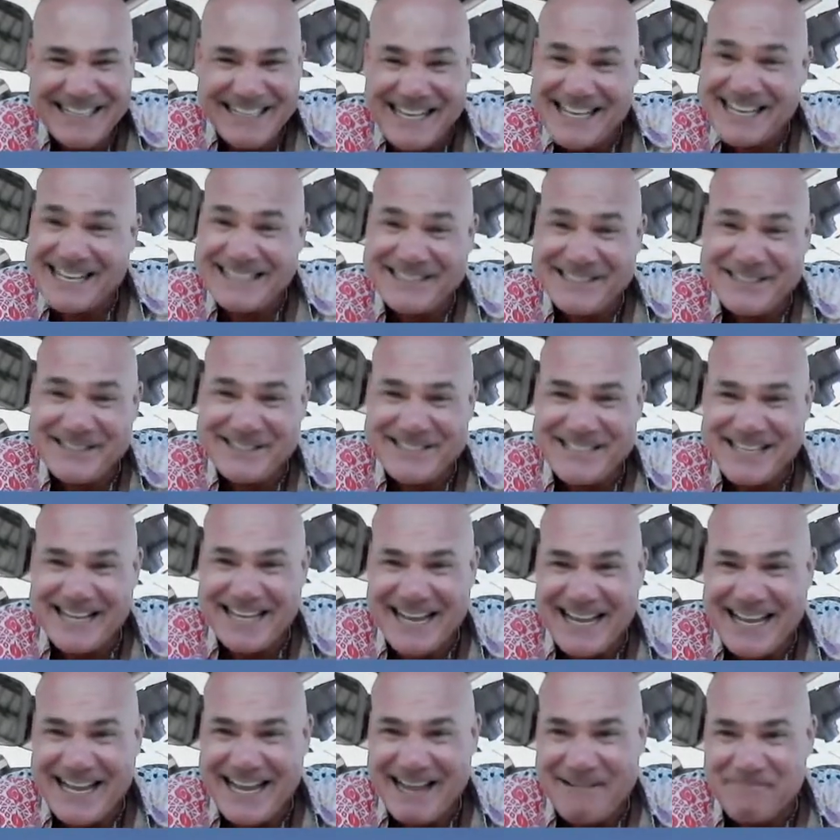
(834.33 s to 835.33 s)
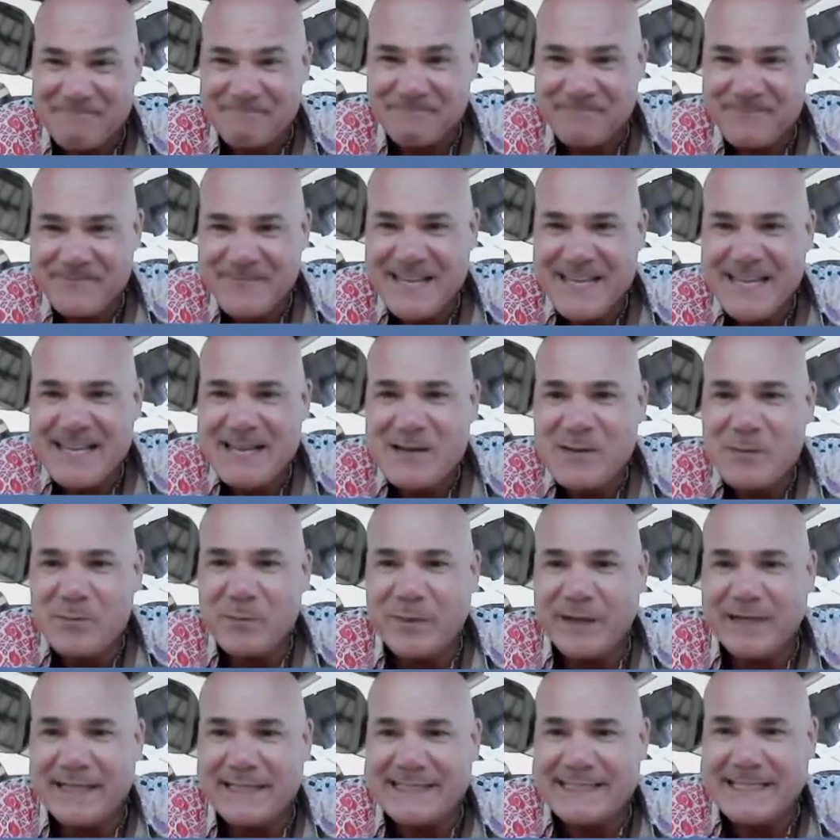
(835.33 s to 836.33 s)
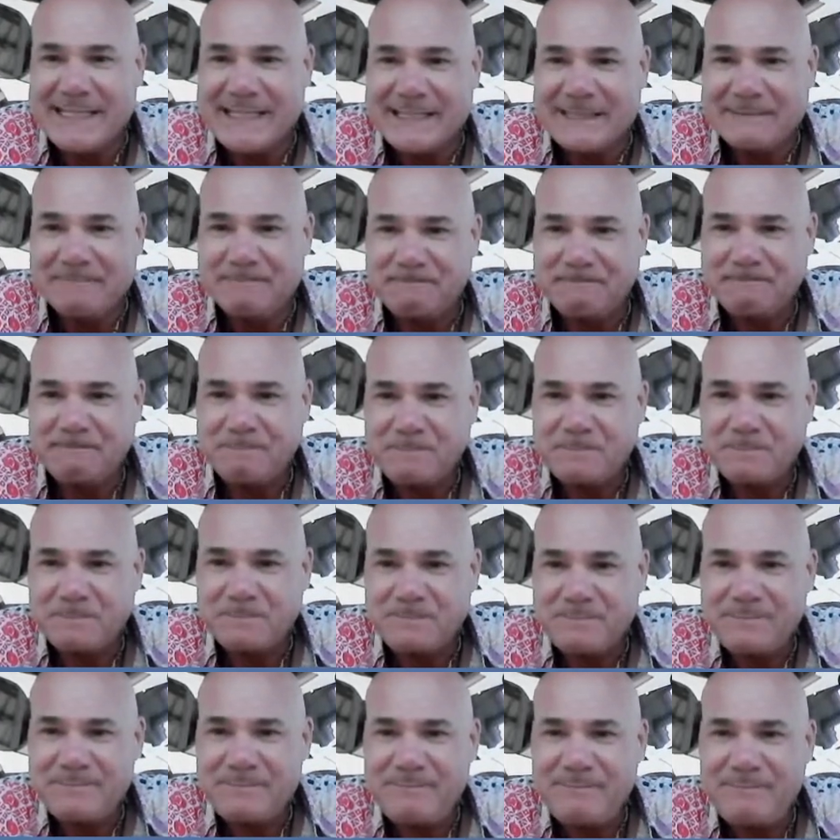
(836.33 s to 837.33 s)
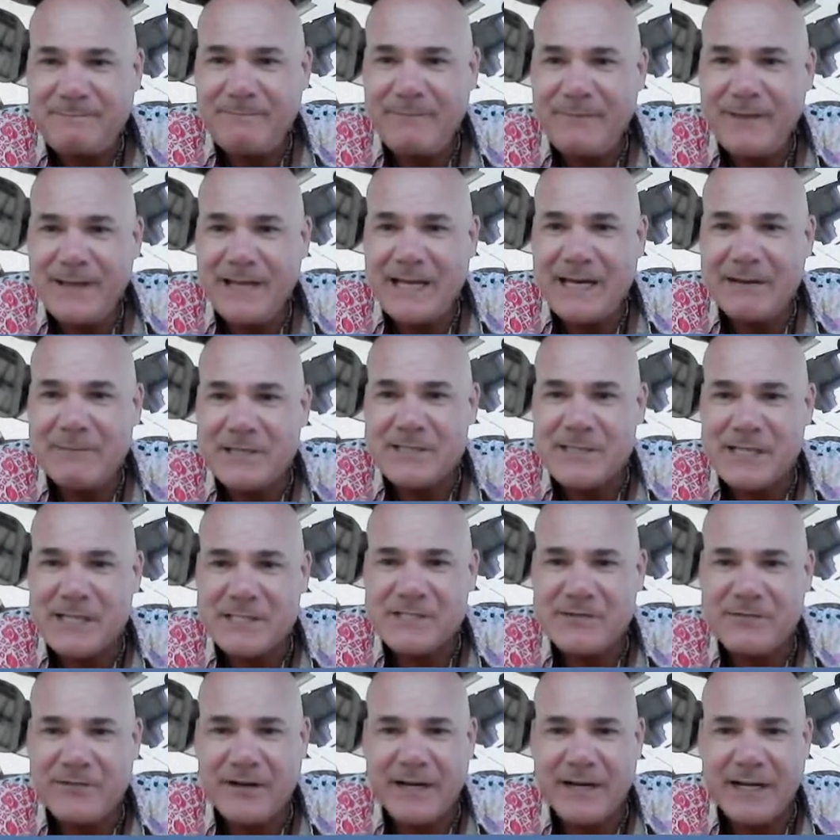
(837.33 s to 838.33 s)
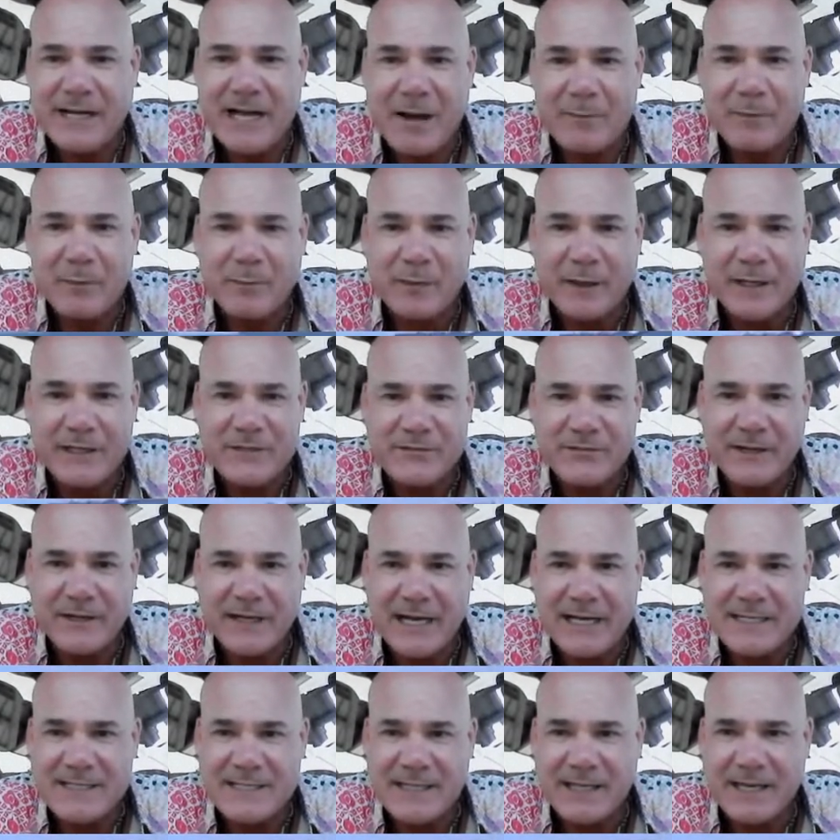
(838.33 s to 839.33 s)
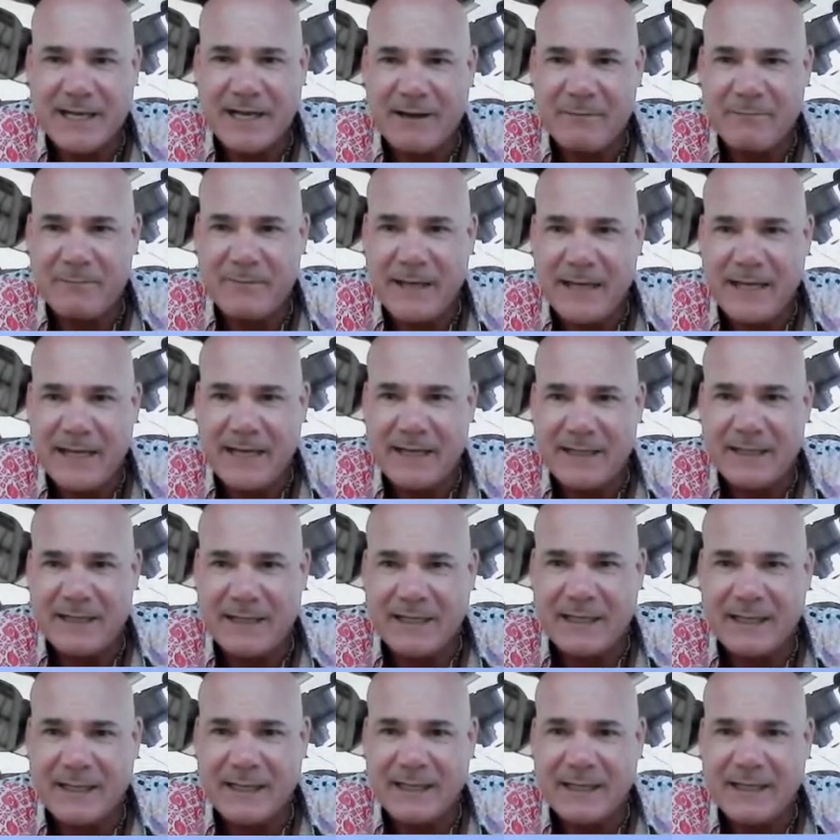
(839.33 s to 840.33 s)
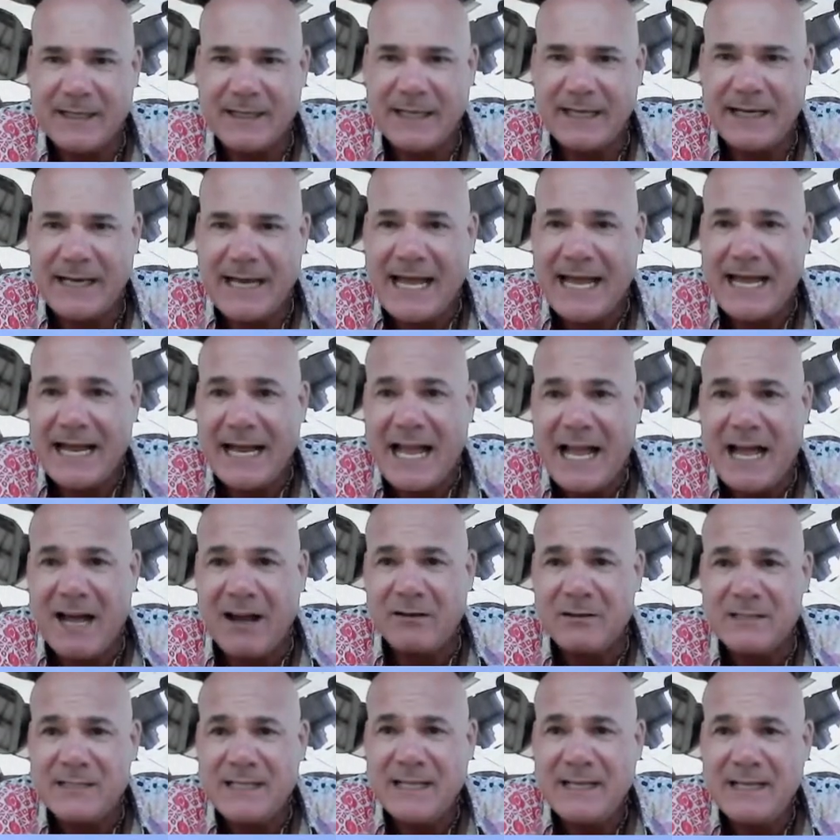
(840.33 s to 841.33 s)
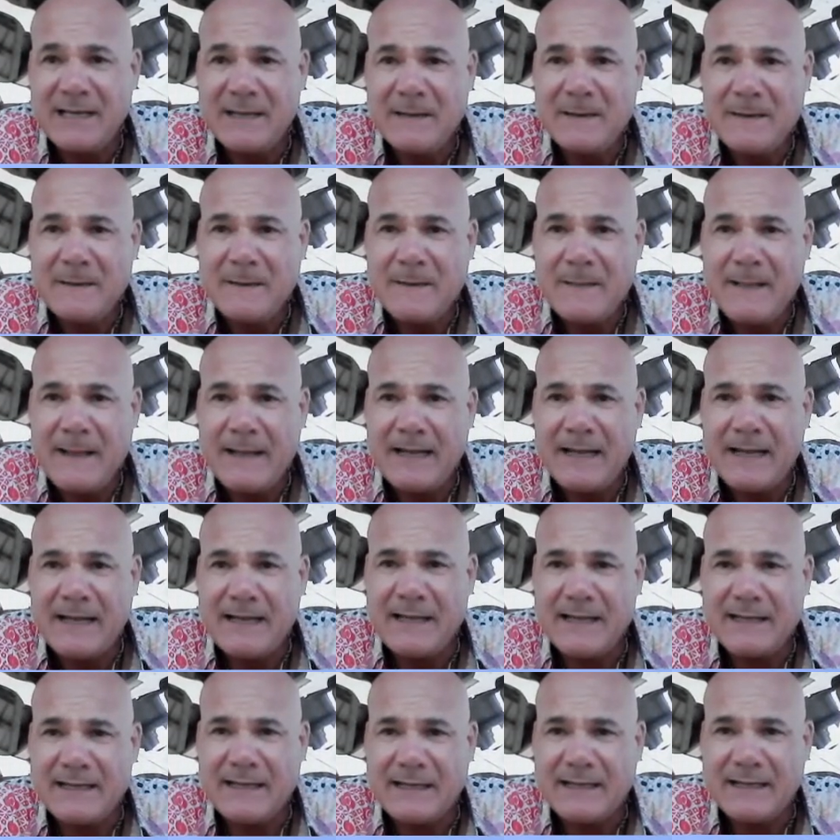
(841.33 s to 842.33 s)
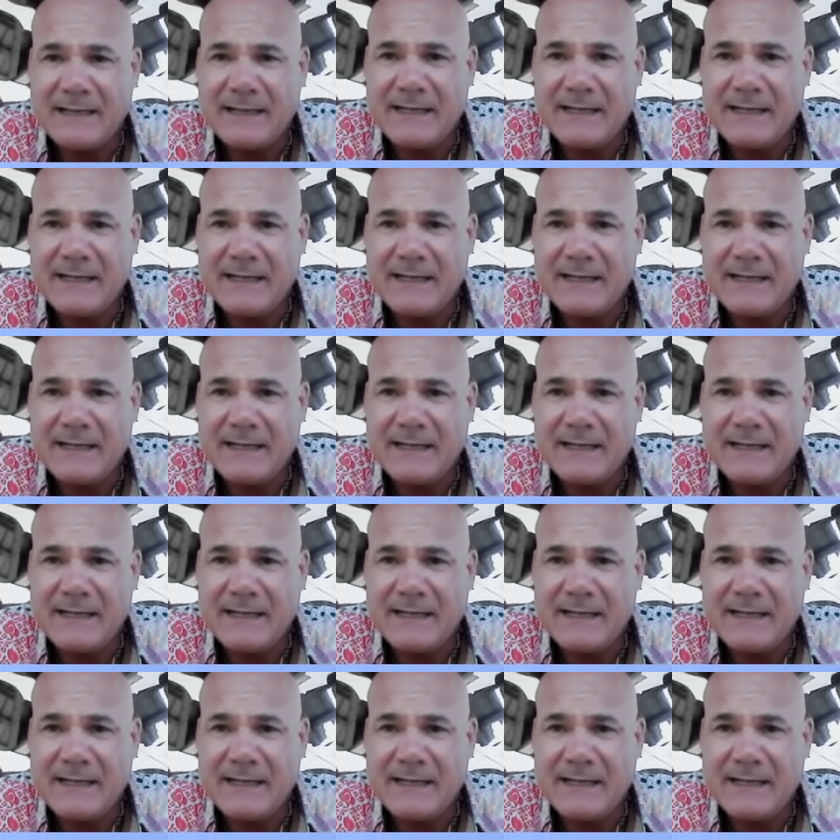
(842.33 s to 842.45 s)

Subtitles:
That turns out I am. But anyway, so that's a very common place for guys to come and hang out and